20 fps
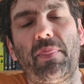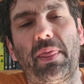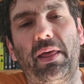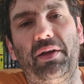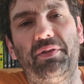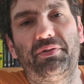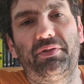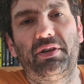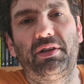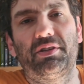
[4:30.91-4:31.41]

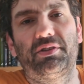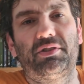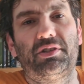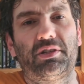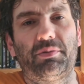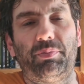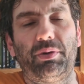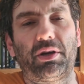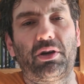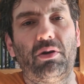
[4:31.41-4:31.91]
and it is
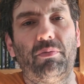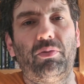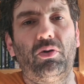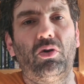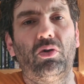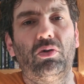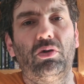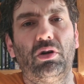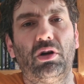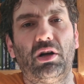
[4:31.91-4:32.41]

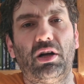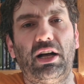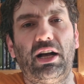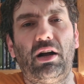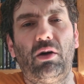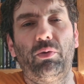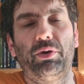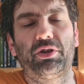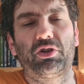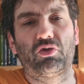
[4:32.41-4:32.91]
despicable
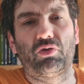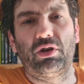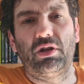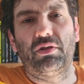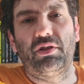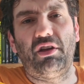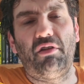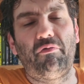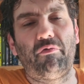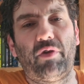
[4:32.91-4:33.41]
how we
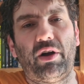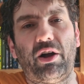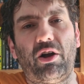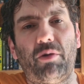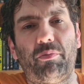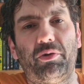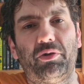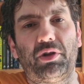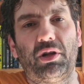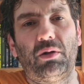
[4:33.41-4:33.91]
treat the
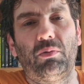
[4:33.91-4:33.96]
environment,